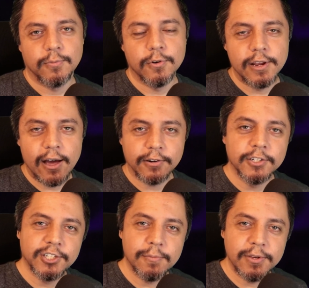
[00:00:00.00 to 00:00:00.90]
We're now going
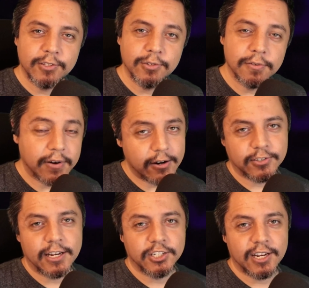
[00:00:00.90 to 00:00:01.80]
to jump into the
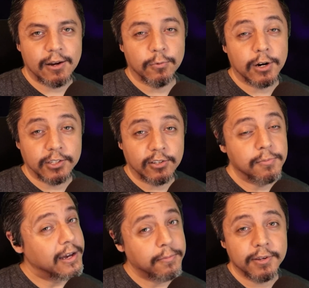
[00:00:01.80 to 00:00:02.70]
fireside chat where I tell you
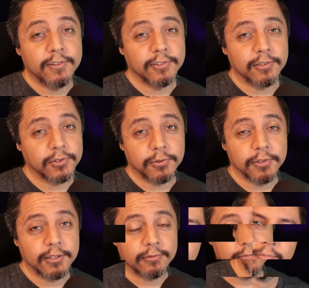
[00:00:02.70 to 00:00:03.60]
my opinions on this whole
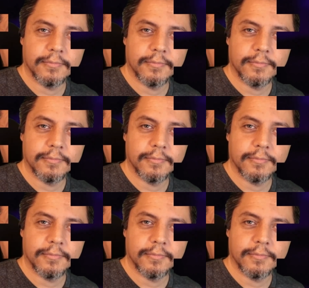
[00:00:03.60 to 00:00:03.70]
thing.